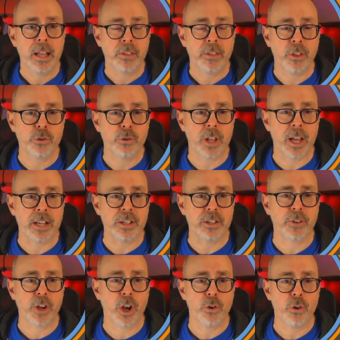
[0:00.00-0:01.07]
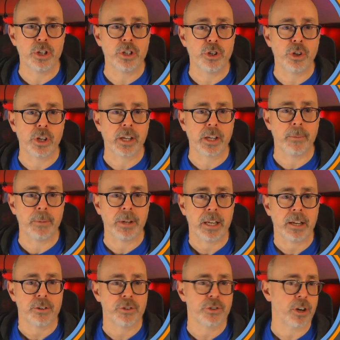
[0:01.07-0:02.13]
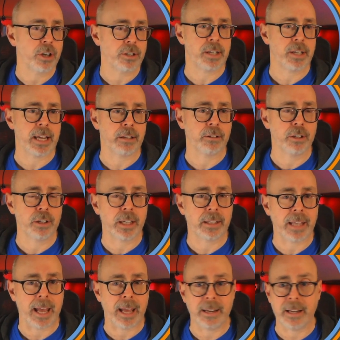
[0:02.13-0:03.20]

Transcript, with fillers: those lines of code, and you could come in here and start to take a look at that.